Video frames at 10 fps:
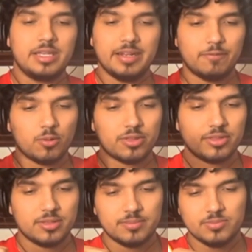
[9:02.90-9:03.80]
And
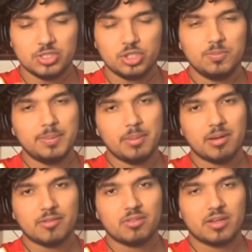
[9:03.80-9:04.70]
fourth, Two Pimp a
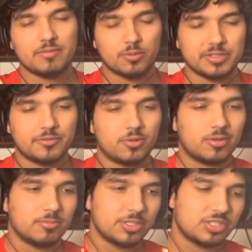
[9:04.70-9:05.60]
Butterfly,
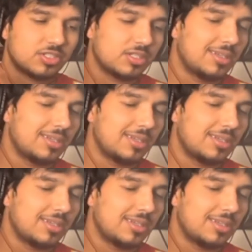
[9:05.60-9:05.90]
44, which